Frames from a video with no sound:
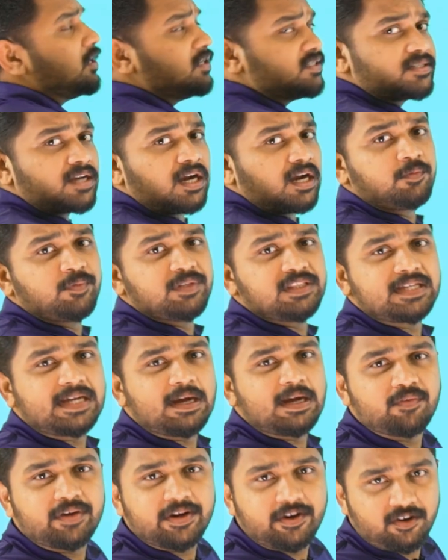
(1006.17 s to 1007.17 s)
start with
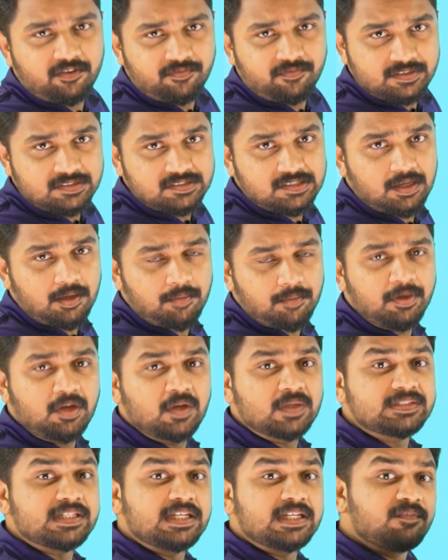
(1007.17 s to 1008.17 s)
counter ion first
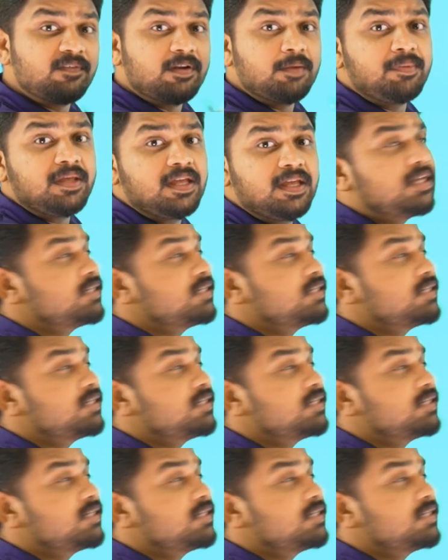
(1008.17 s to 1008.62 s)
because it will be